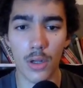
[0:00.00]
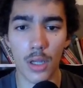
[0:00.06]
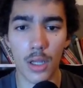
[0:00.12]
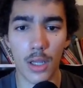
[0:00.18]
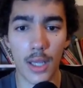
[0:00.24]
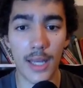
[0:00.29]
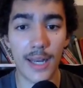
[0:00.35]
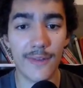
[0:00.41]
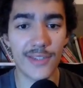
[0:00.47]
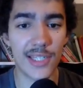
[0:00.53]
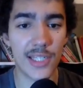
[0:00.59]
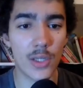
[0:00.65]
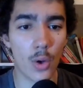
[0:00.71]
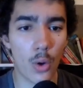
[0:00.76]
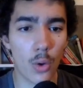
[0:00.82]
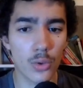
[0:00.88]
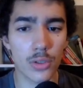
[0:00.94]

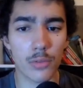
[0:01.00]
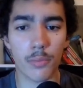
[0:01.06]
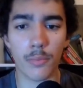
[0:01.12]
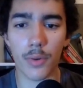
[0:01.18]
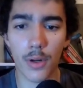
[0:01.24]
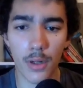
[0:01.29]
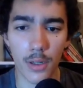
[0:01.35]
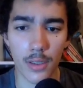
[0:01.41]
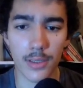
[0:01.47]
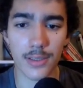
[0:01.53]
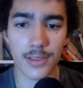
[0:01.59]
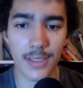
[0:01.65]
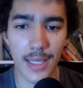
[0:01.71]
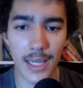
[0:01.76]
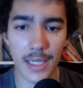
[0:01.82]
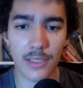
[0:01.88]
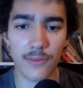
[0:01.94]
NFT holder perks,
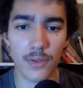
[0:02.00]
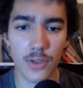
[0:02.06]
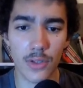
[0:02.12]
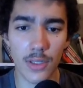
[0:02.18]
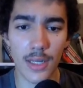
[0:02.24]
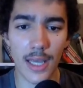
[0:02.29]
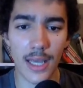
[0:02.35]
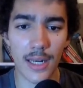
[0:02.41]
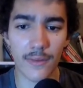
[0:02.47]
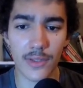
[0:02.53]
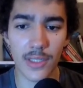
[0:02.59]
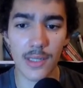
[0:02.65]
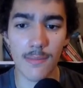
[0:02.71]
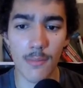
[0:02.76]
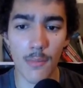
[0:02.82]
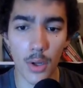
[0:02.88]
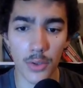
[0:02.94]
XFusion
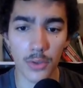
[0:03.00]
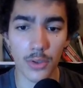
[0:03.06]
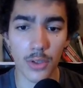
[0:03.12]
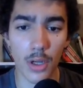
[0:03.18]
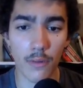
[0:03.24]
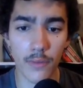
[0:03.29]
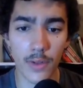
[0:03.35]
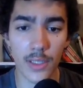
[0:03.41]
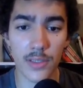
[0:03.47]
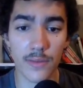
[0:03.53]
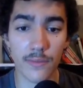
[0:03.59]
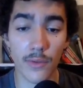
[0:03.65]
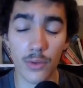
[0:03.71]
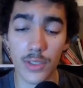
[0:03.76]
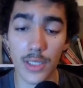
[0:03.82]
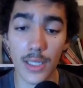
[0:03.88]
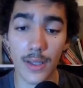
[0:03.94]
NFT model, governance,
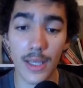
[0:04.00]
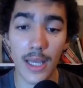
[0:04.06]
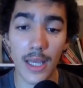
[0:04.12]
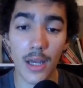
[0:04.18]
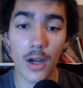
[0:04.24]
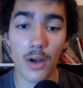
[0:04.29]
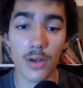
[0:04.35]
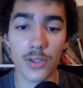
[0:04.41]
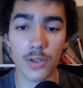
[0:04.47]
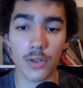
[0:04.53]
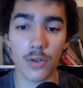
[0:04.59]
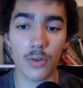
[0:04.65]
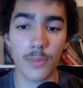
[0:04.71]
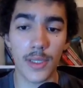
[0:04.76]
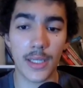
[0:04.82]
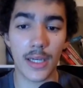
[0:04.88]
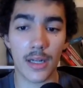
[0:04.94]
voting. Also, it
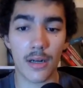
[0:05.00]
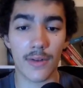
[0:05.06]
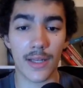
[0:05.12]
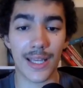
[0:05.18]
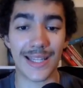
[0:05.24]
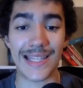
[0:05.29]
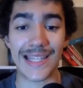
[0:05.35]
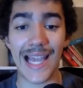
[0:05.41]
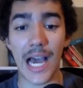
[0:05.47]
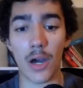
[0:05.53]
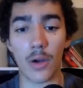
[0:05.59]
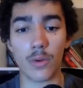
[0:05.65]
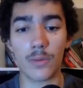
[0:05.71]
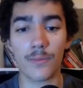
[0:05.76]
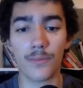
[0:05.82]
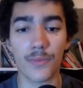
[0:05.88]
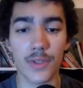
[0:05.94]
will be kind of like a
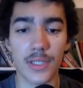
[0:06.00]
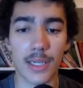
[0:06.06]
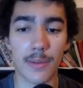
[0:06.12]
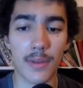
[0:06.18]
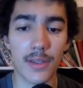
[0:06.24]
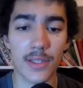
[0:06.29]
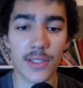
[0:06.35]
DAO type thing,